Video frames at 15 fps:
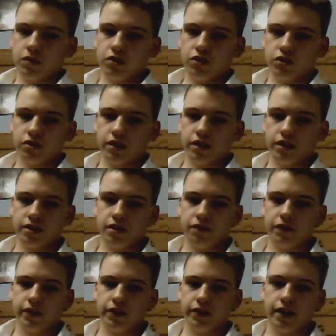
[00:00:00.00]
Just kind of stuff
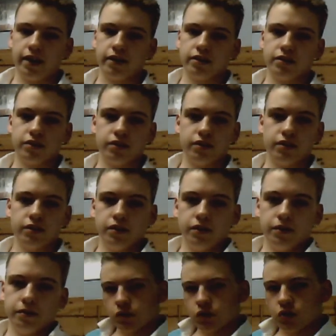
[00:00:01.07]
like that.
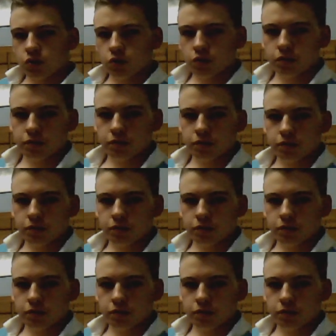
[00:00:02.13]
So